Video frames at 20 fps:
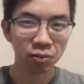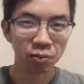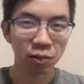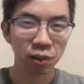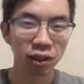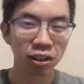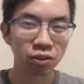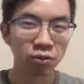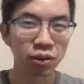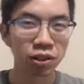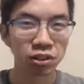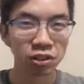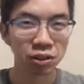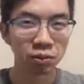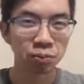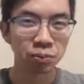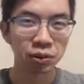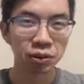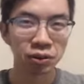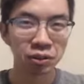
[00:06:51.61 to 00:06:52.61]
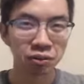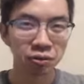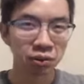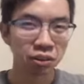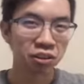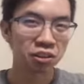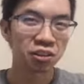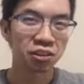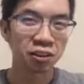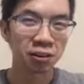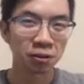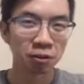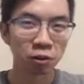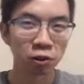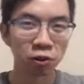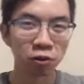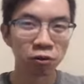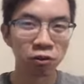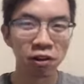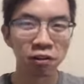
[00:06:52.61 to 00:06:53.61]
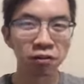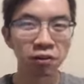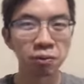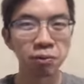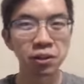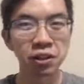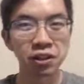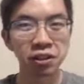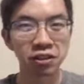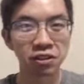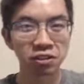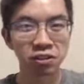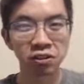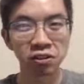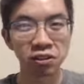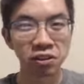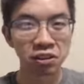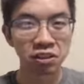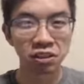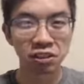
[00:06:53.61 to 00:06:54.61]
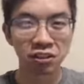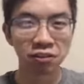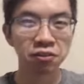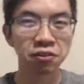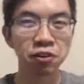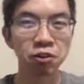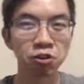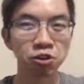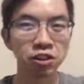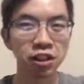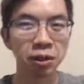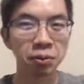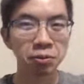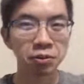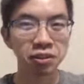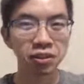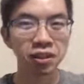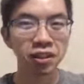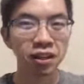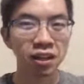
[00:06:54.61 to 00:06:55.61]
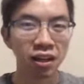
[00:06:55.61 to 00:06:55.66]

But it's very simple. Once you go on from here, it's only just a few steps